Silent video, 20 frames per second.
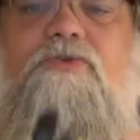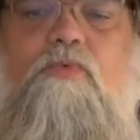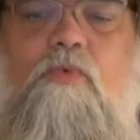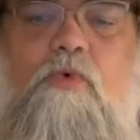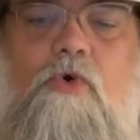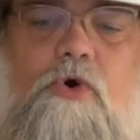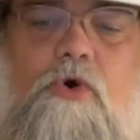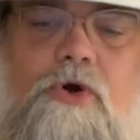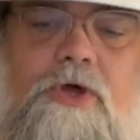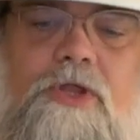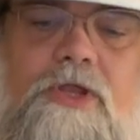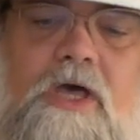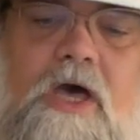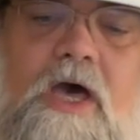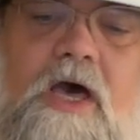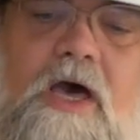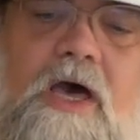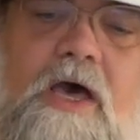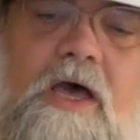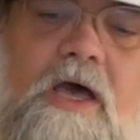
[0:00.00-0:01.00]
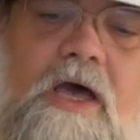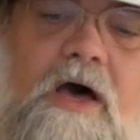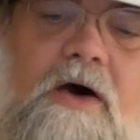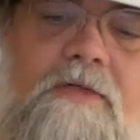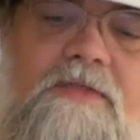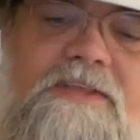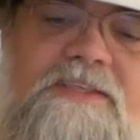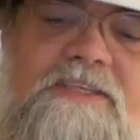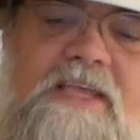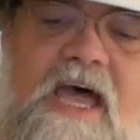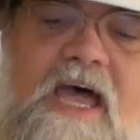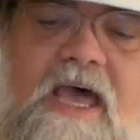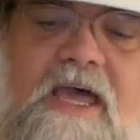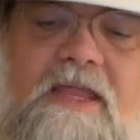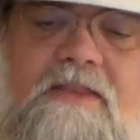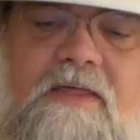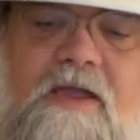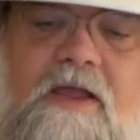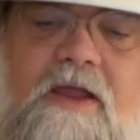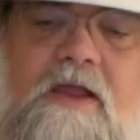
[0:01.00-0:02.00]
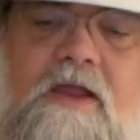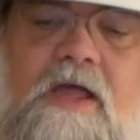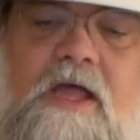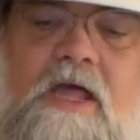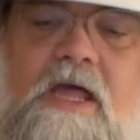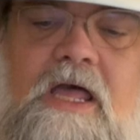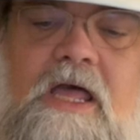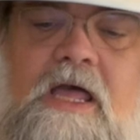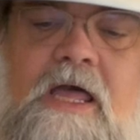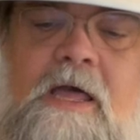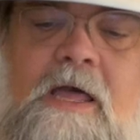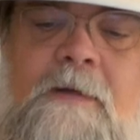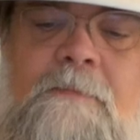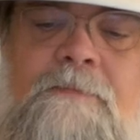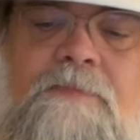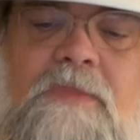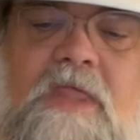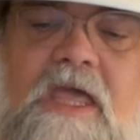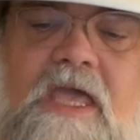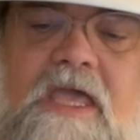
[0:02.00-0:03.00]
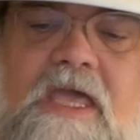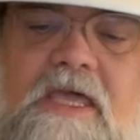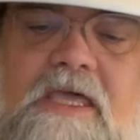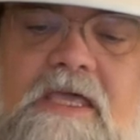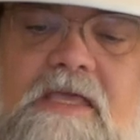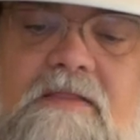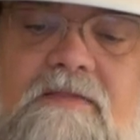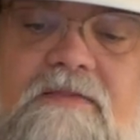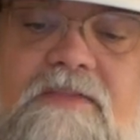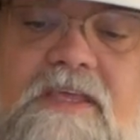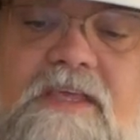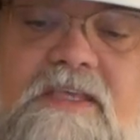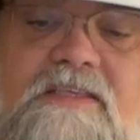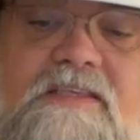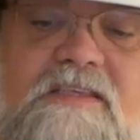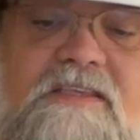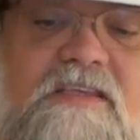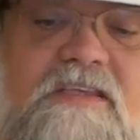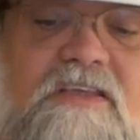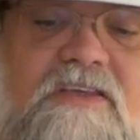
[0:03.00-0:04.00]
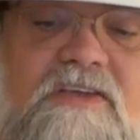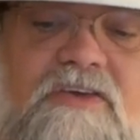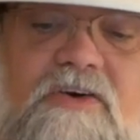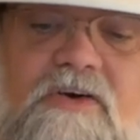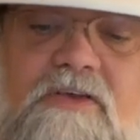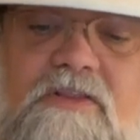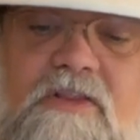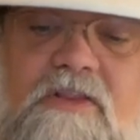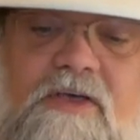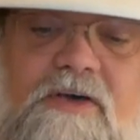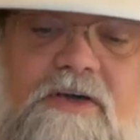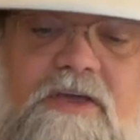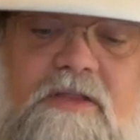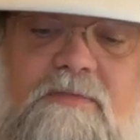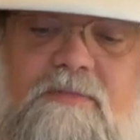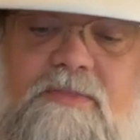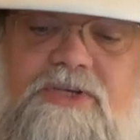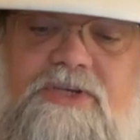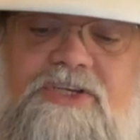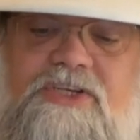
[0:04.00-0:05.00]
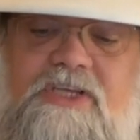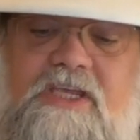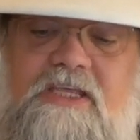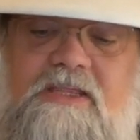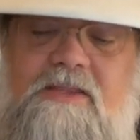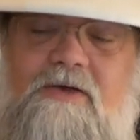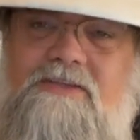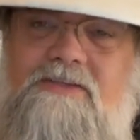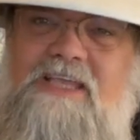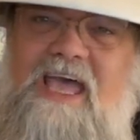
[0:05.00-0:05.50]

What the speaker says: wood on the side there. This is a good looking machine, though. It's a